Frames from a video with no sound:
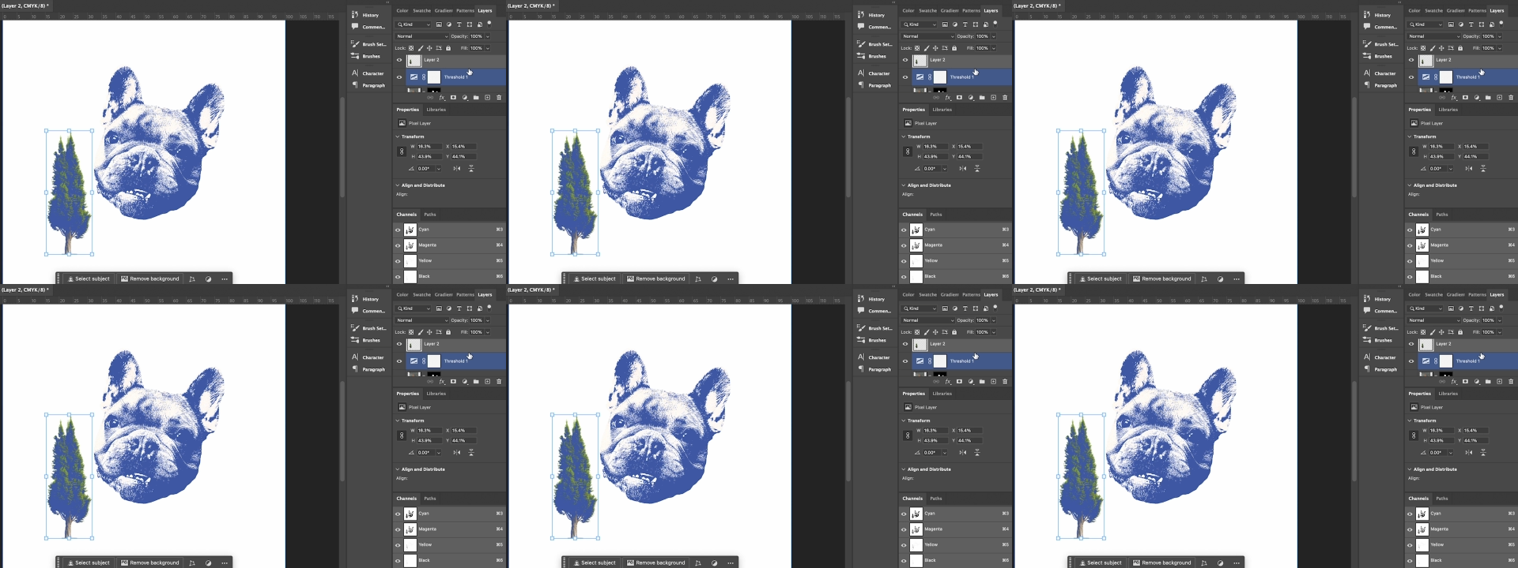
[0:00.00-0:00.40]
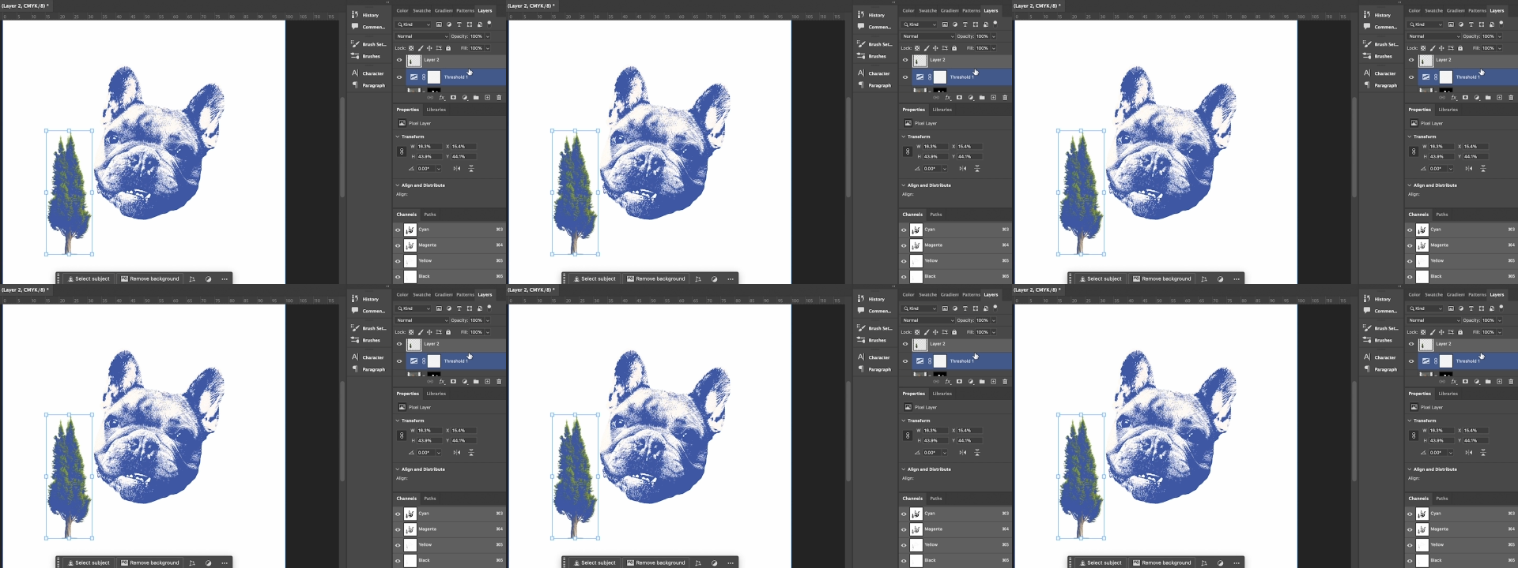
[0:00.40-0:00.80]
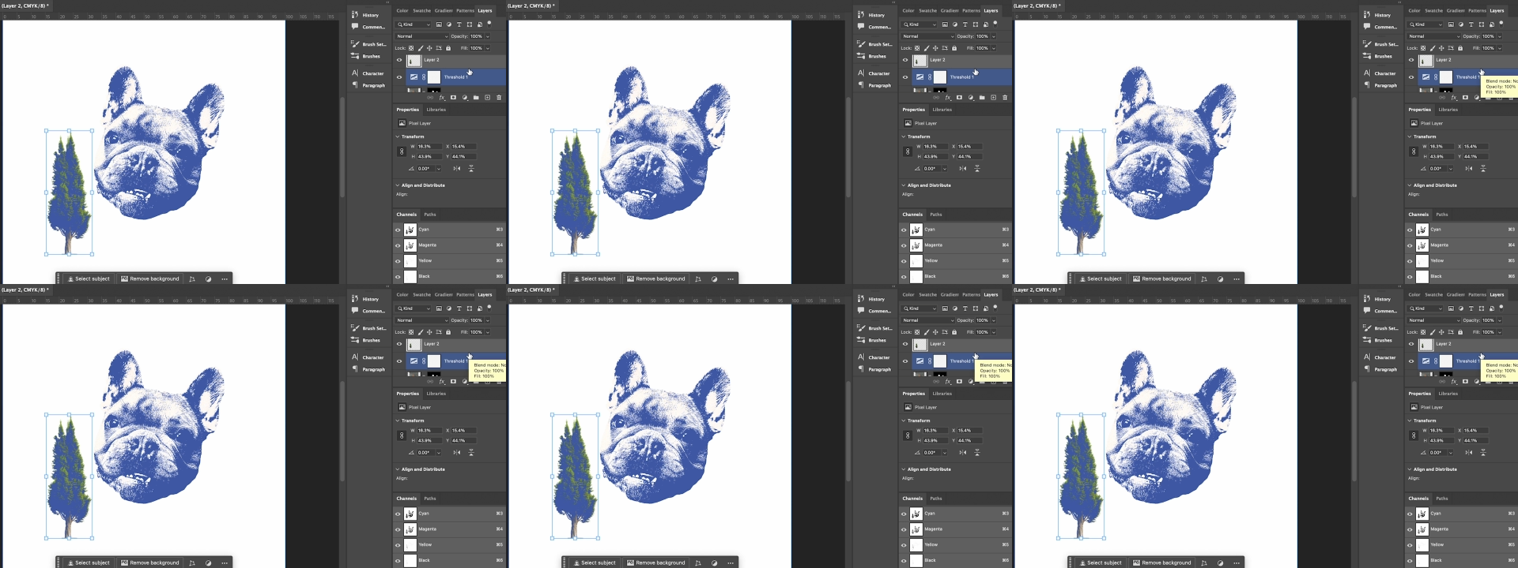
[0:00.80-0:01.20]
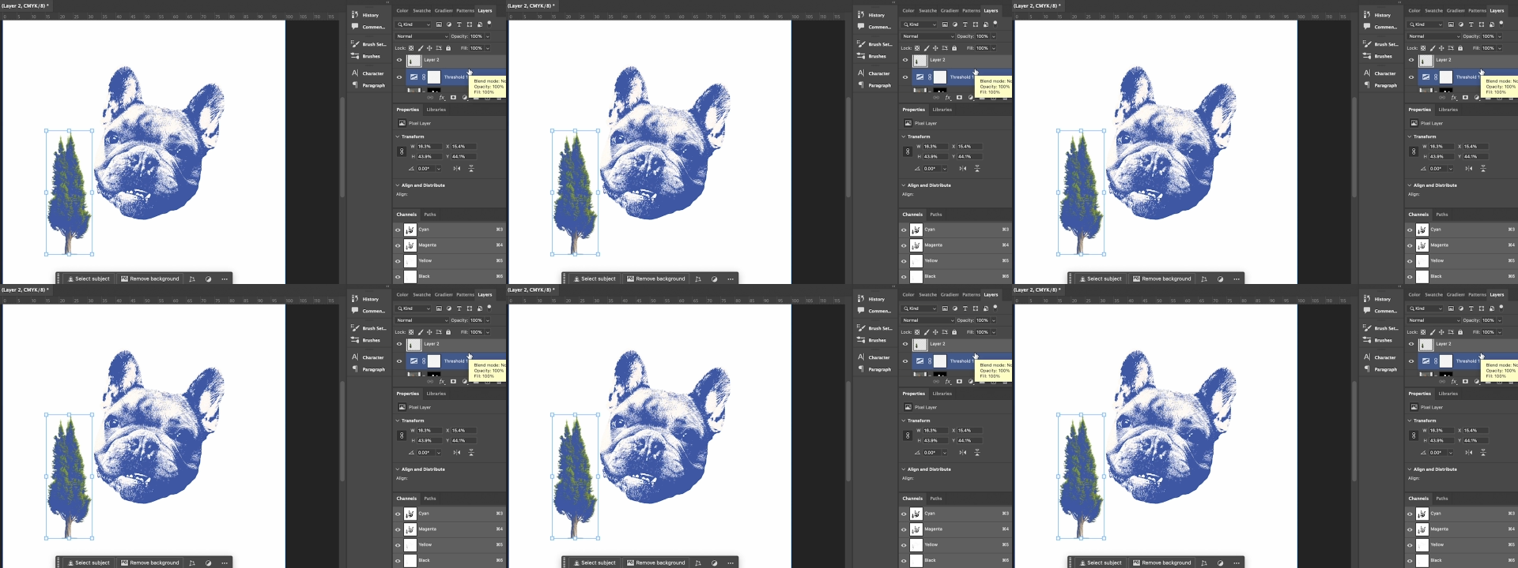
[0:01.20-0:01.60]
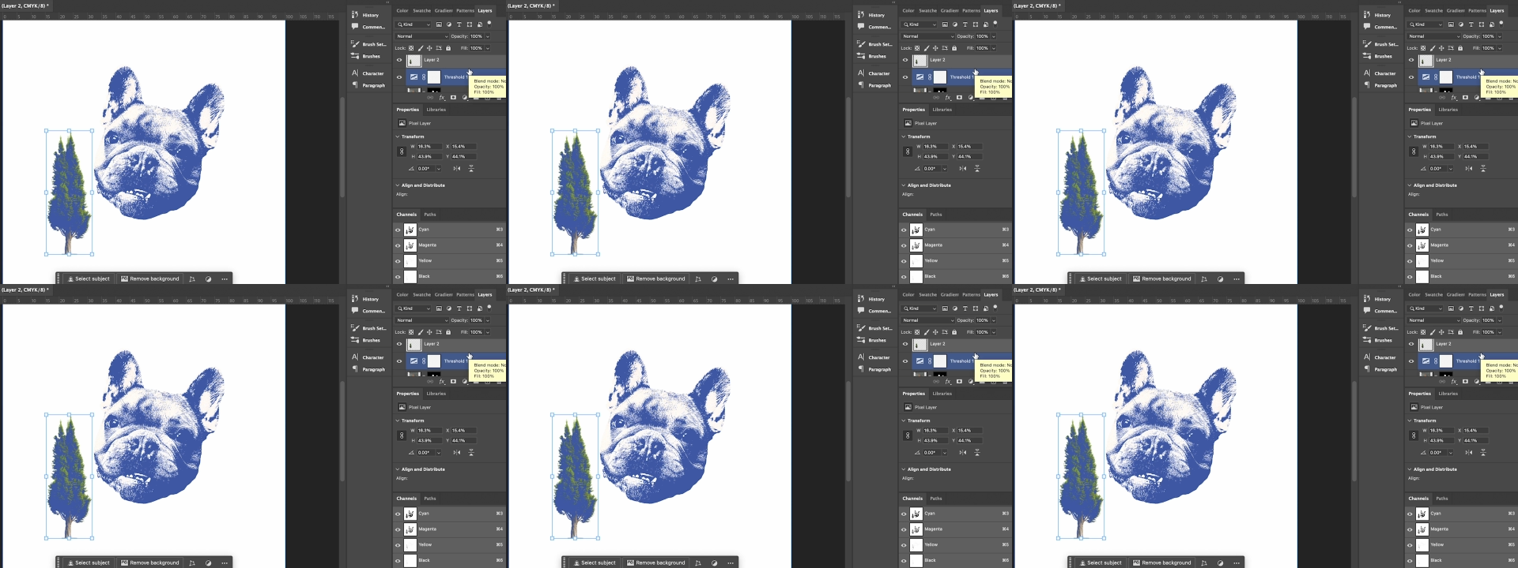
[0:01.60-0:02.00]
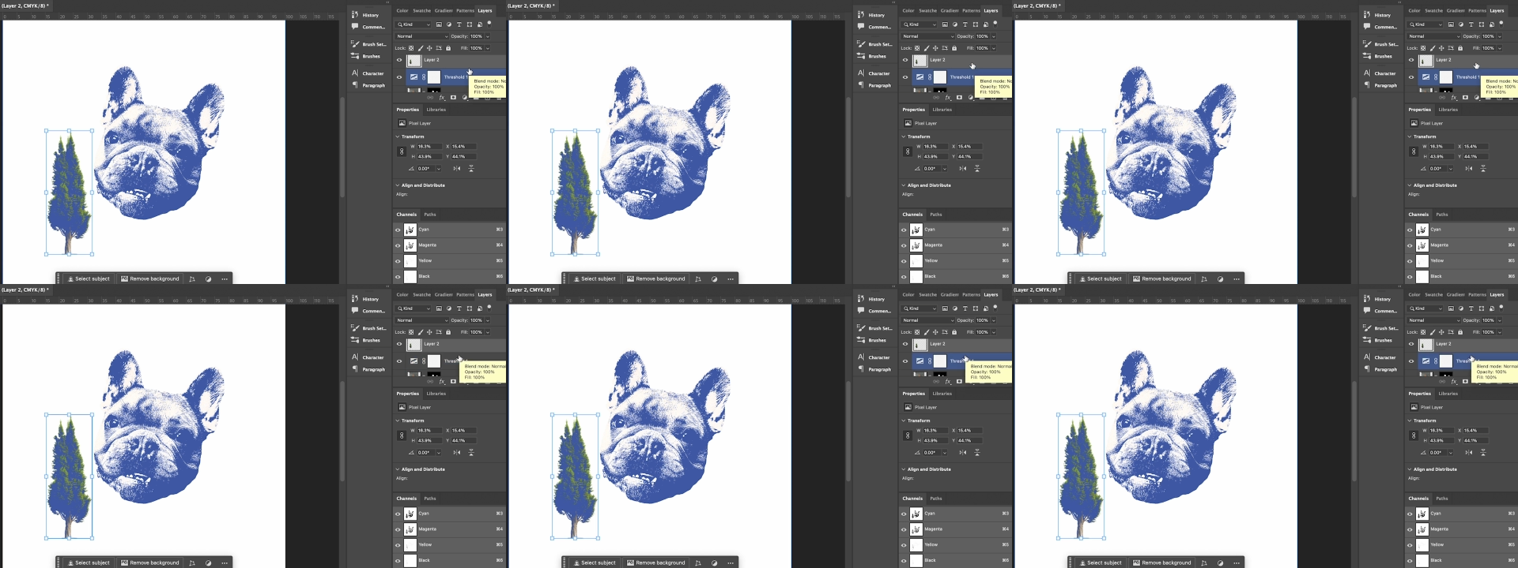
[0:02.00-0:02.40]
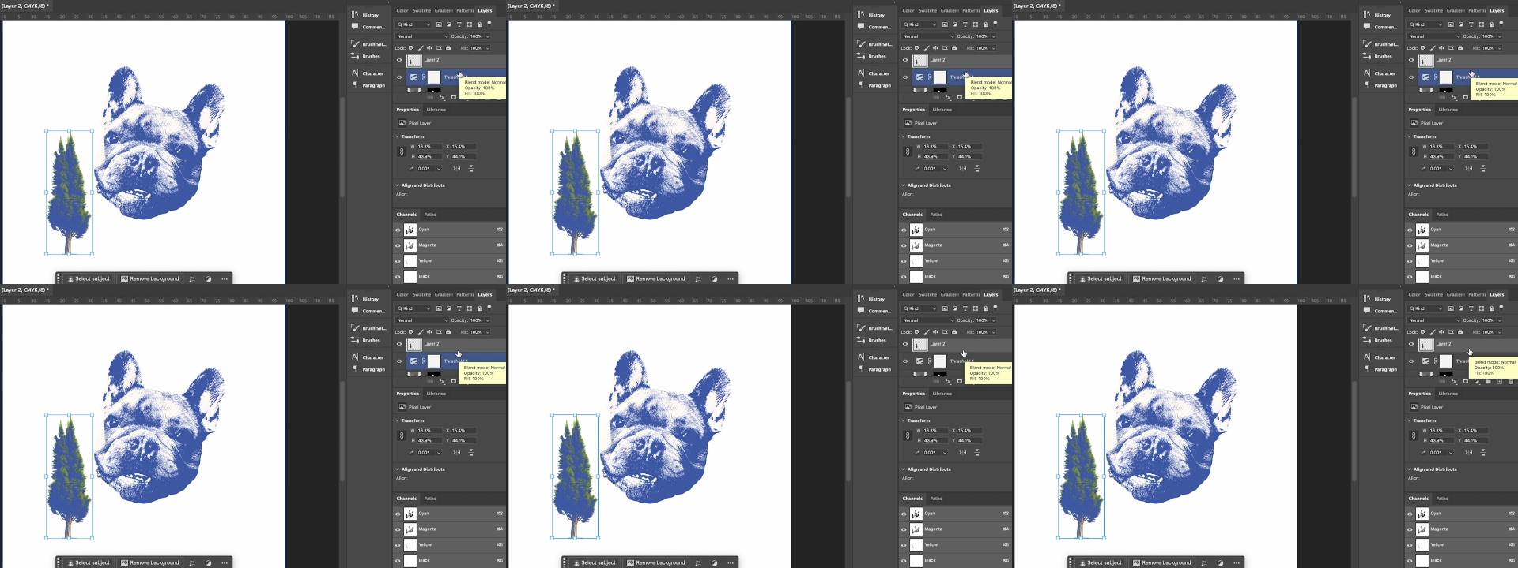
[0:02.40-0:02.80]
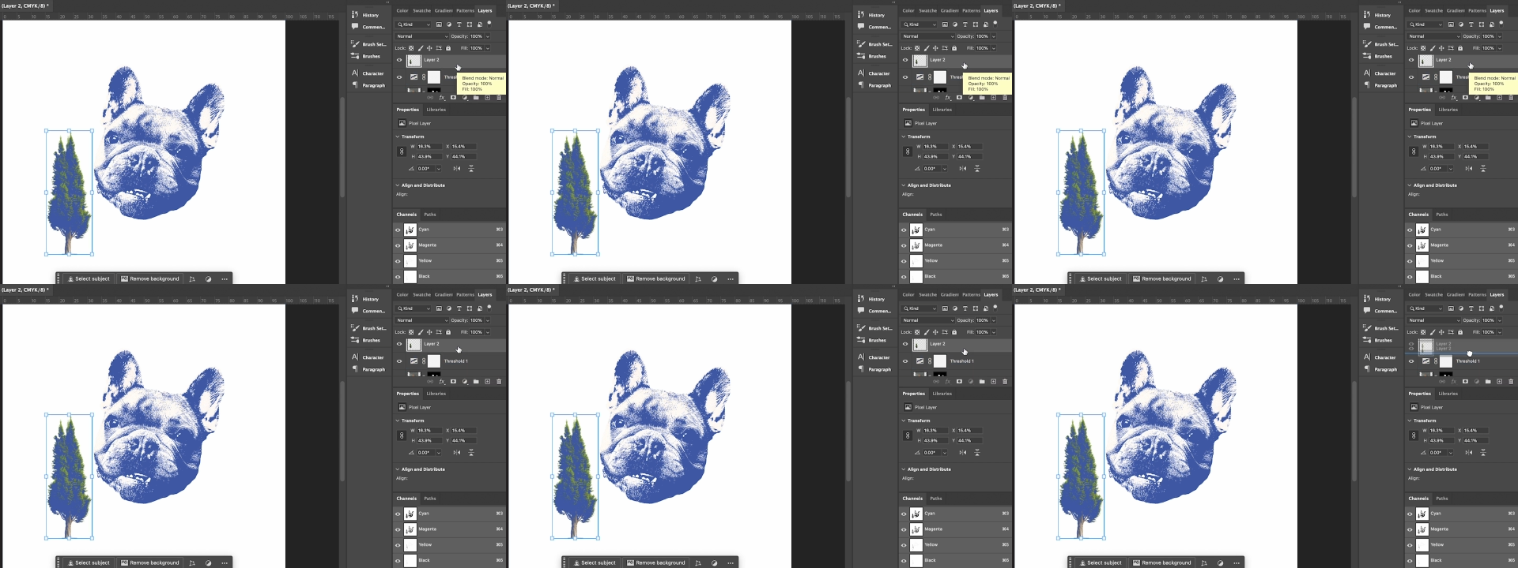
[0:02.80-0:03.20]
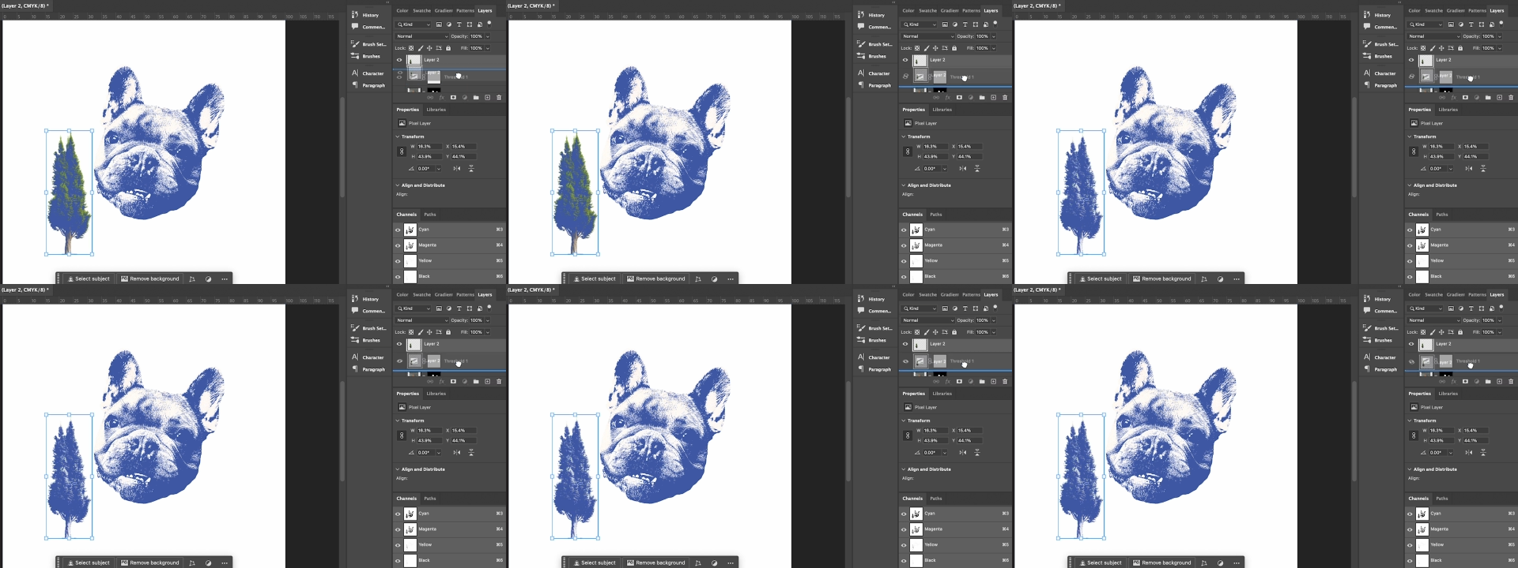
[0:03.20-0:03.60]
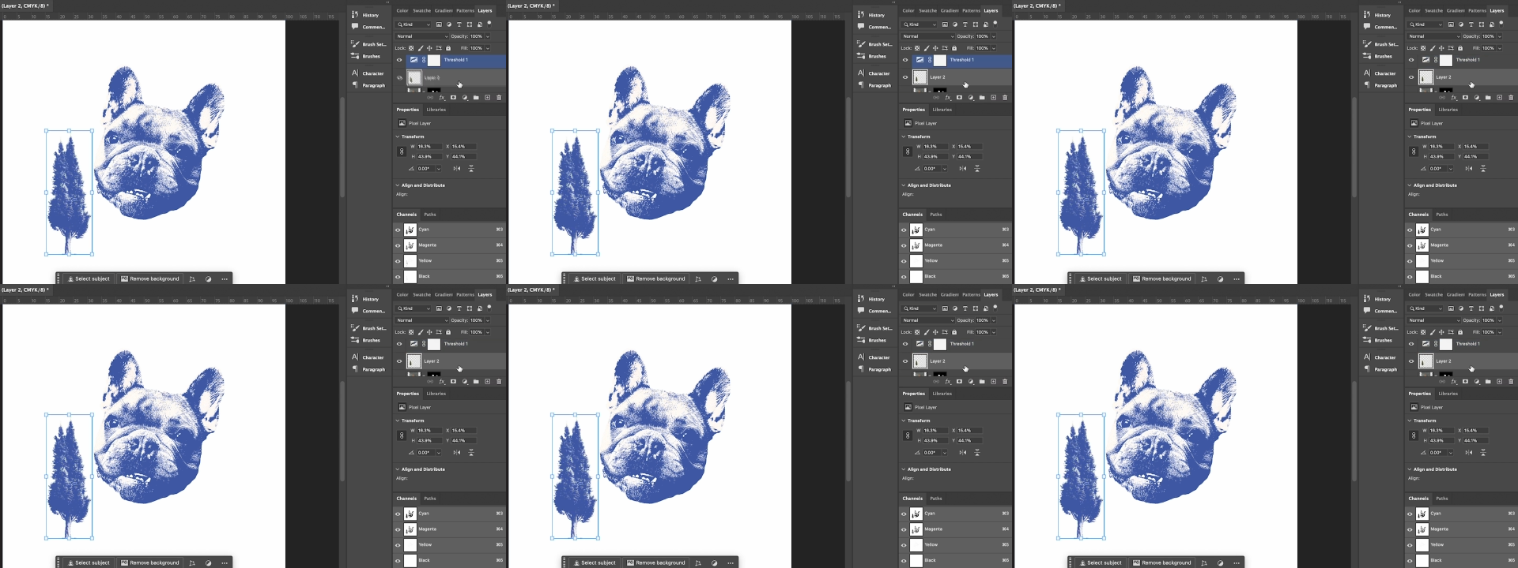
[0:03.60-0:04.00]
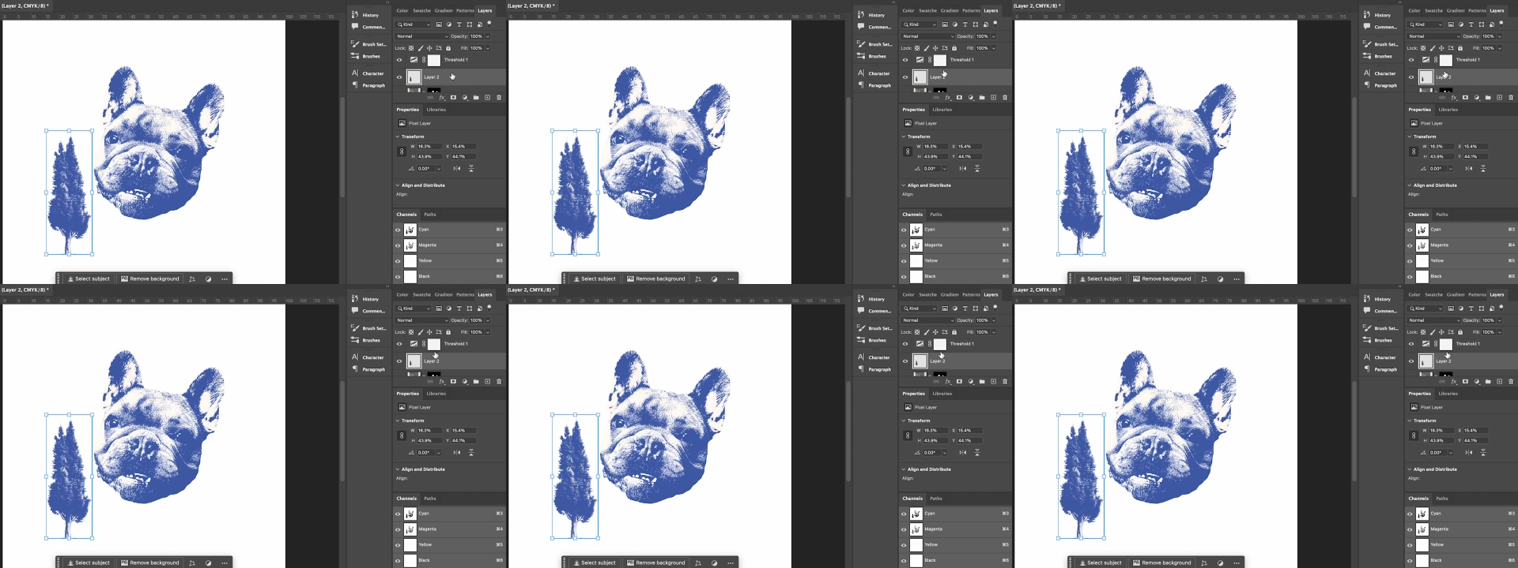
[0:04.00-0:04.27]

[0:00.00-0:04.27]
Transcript: No face is visible, so there are no lips to read.